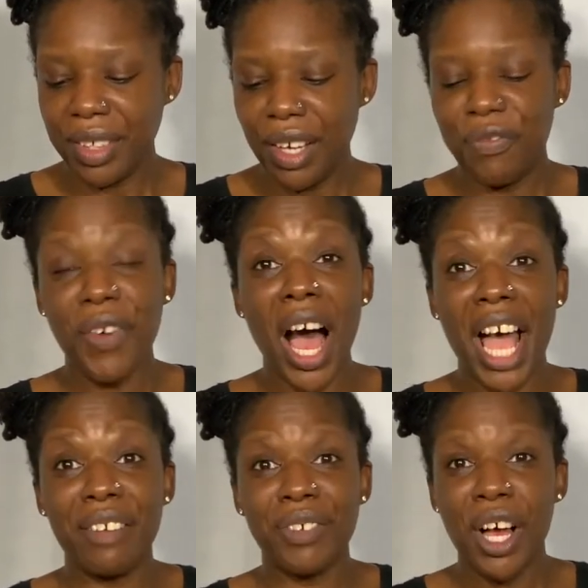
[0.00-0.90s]
5,
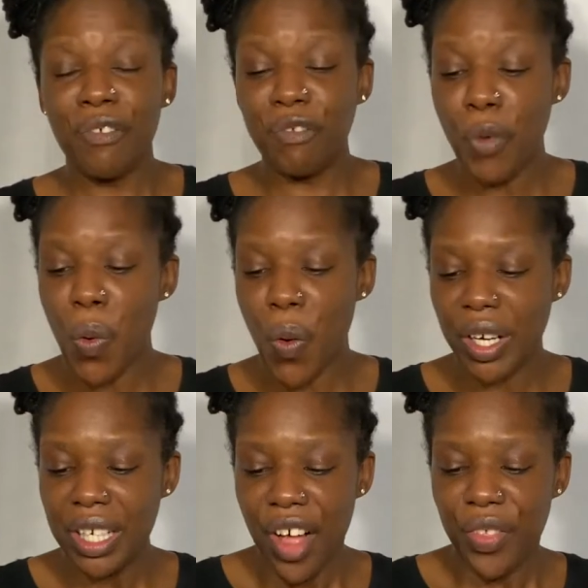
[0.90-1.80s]
4,
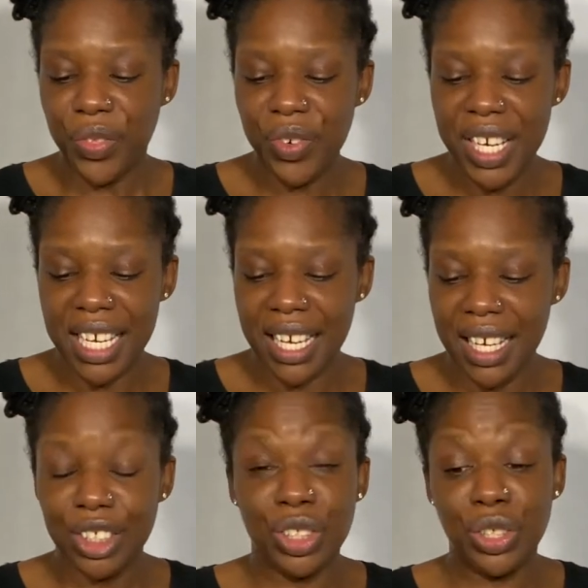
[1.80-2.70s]
3,
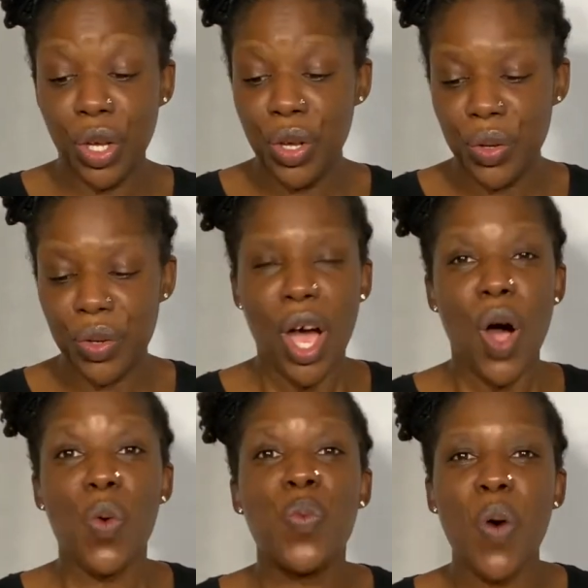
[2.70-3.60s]
2,
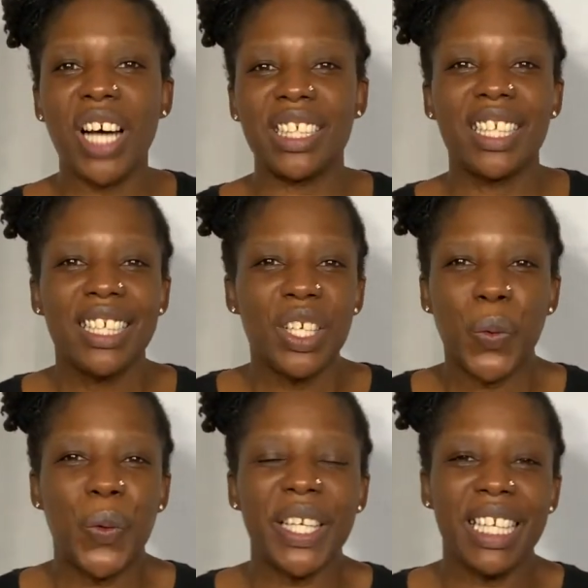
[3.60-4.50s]
1.
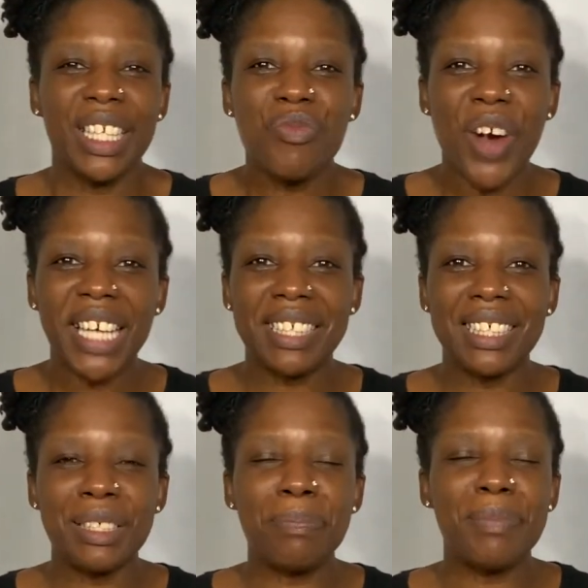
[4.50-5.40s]
Quickly write down
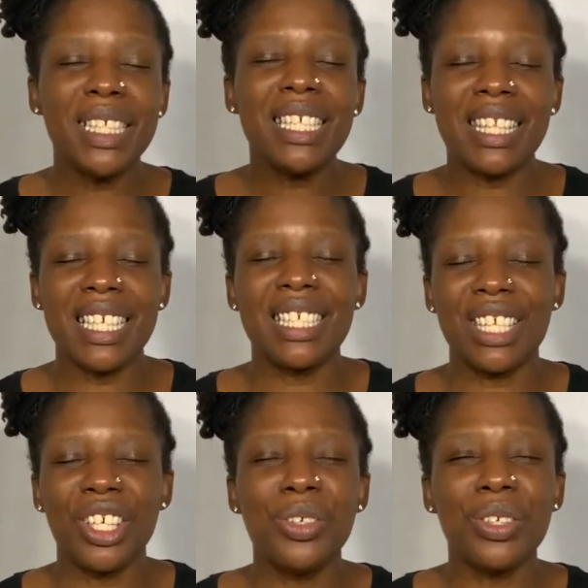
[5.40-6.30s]
as many things
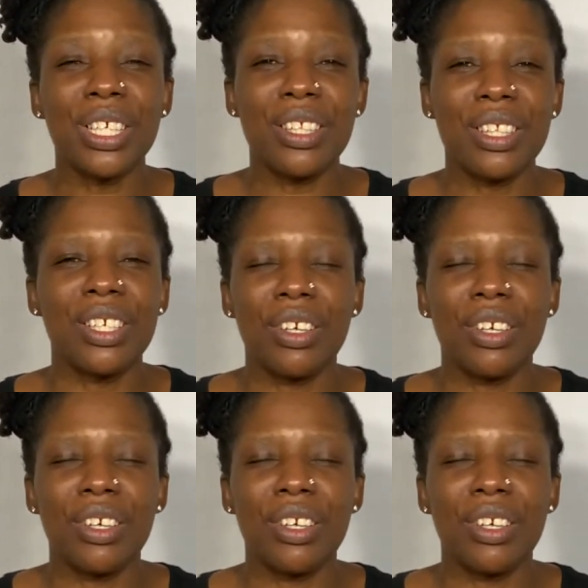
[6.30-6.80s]
that you can think